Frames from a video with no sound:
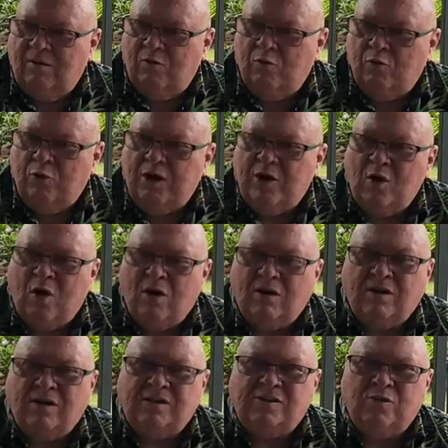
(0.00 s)

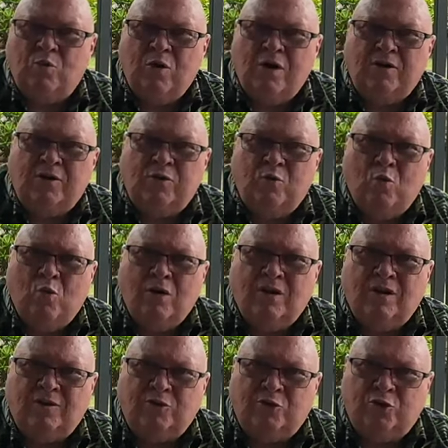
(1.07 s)
regardless of what you want
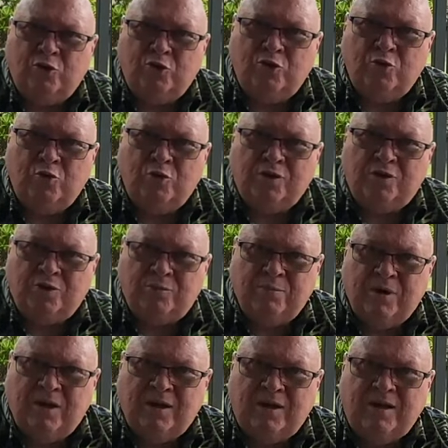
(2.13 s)
to do with your
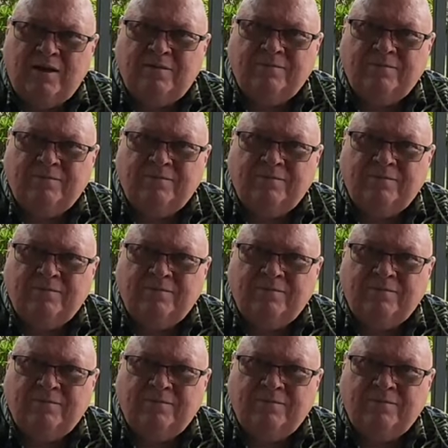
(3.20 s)
money,